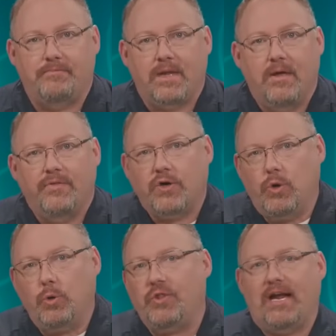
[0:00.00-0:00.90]
The
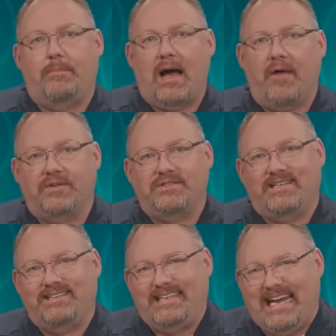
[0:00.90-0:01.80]
cool thing about this,
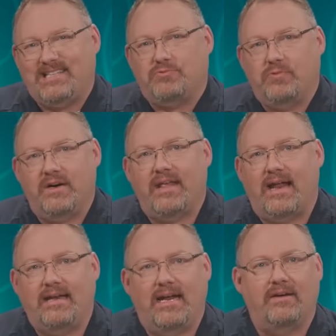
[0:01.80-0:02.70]
it gets rid of that
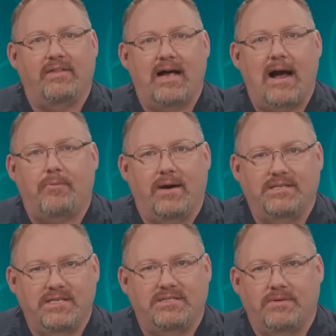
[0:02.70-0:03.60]
need of the operating
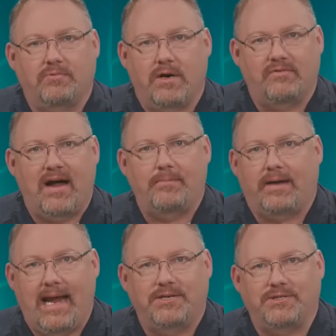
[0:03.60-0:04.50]
system to run over
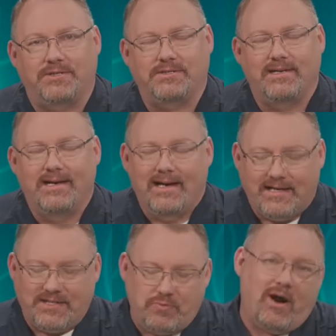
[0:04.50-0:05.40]
applications. Because
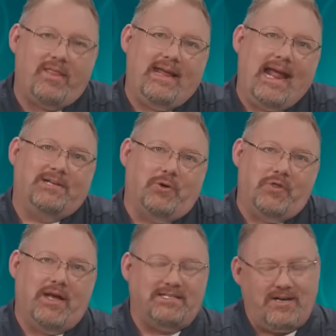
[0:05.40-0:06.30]
it's one of the age-old
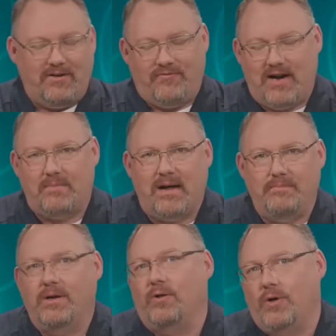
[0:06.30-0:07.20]
things. A good friend of mine,
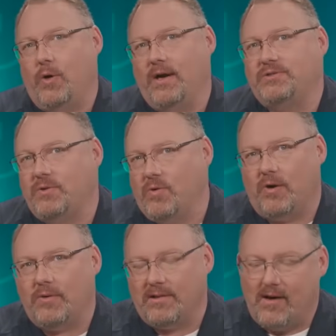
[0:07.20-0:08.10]
Bill, who I used to work
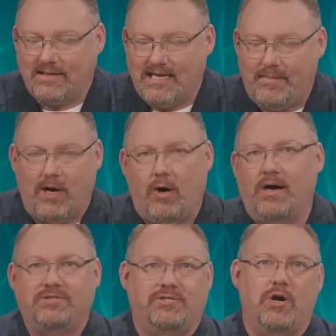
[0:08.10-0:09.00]
with a long time ago, I
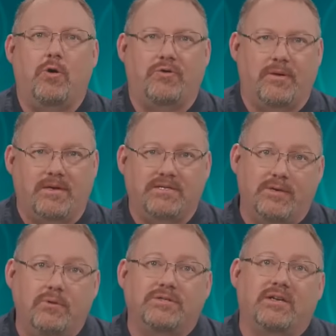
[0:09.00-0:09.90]
used to joke with him because
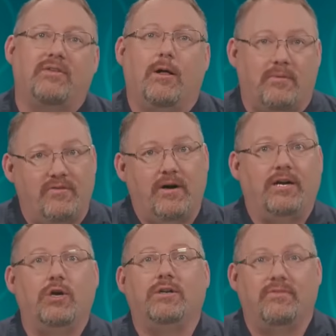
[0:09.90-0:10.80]
Bill was a developer, very
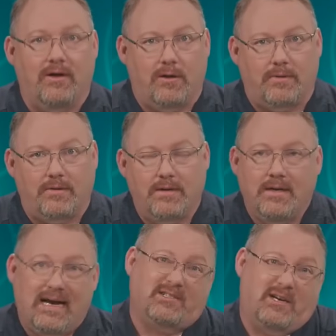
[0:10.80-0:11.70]
good developer.
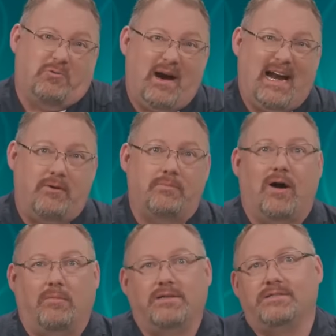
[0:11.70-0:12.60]
Actually great, I would
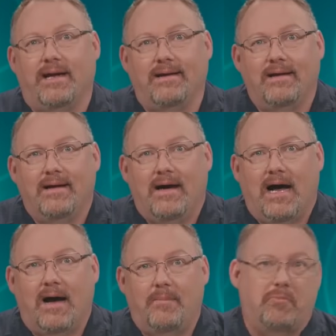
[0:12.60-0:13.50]
probably say.
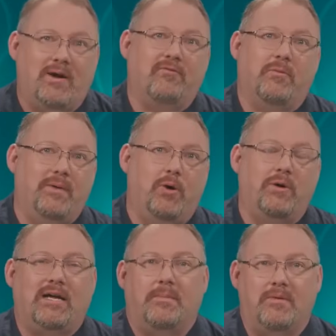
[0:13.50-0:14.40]
But whenever Bill would
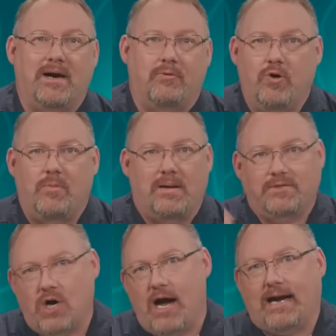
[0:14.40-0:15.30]
come into my room and I'm
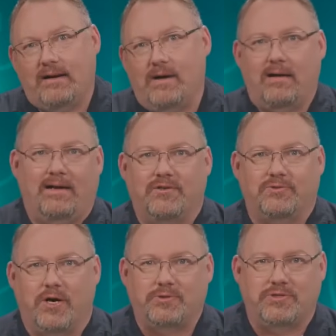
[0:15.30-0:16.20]
talking about
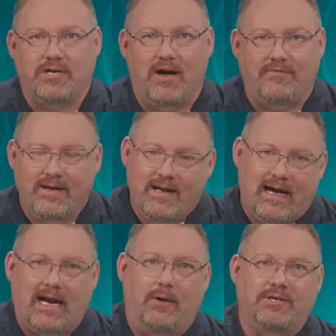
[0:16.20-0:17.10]
infrastructure stuff, I'd
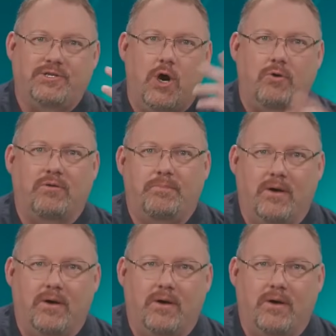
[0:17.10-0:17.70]
always joke with Bill.